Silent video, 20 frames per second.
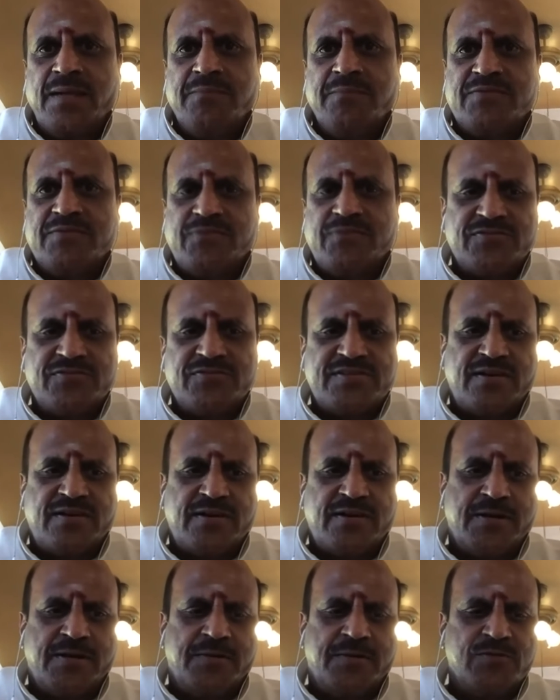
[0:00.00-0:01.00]
But
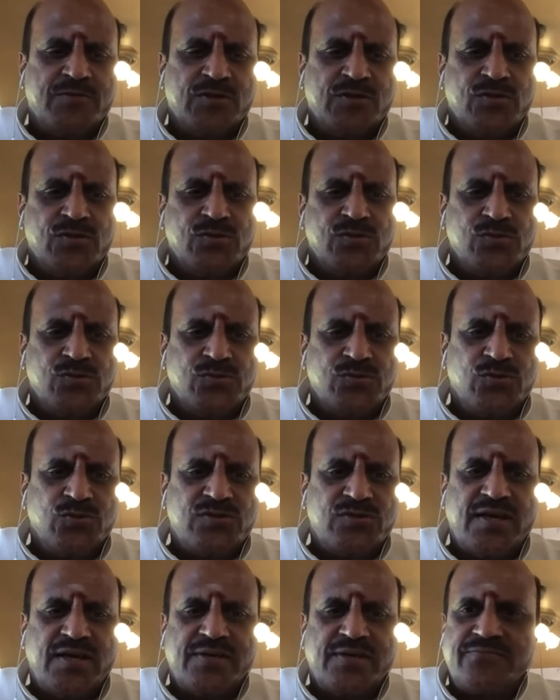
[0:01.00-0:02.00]
Professor
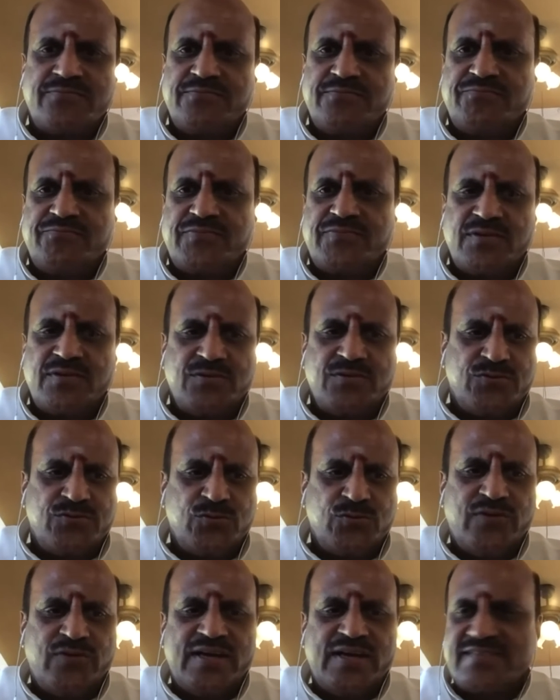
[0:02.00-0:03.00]

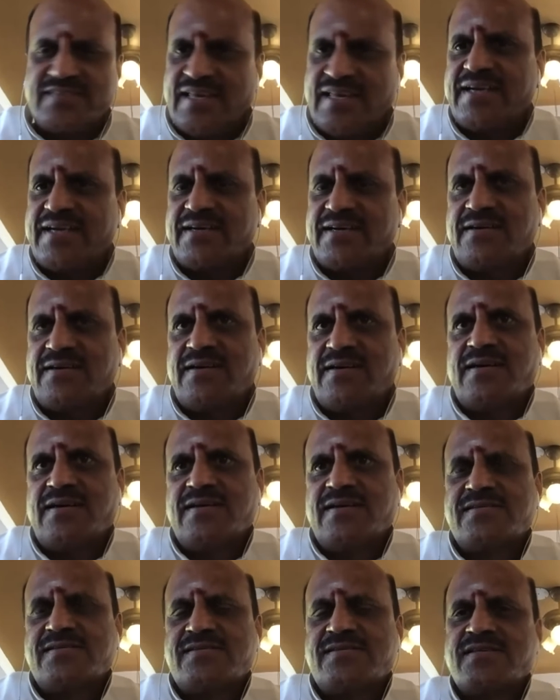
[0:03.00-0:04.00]
XuFancheng
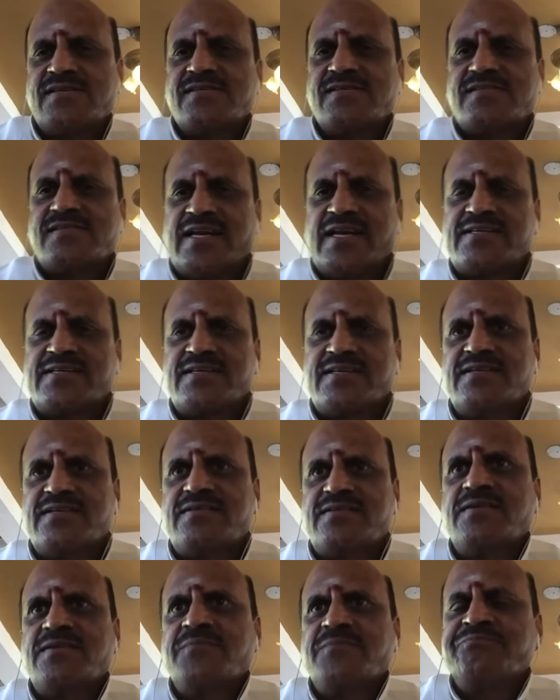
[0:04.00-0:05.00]
has selected
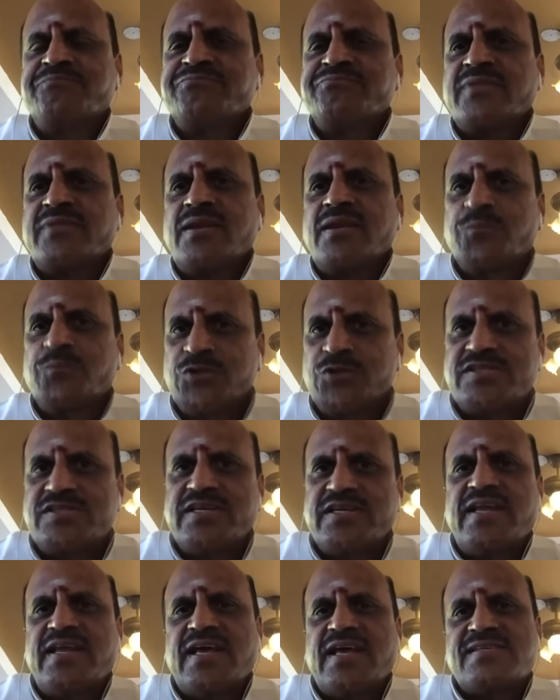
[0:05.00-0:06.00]

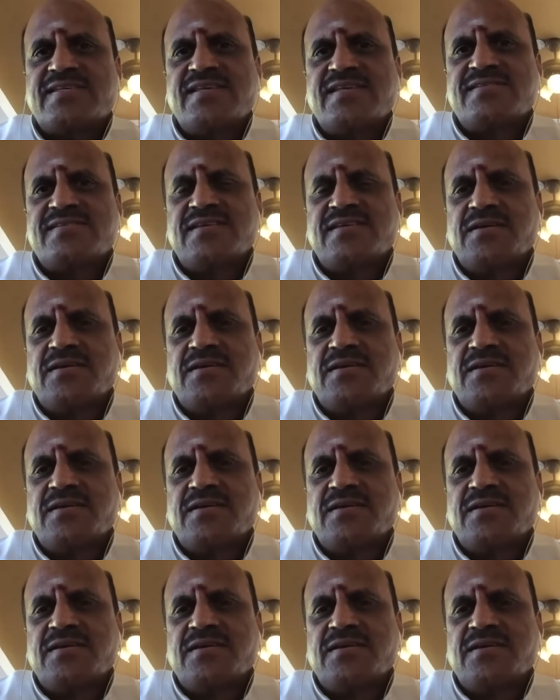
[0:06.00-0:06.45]
Puducherry as his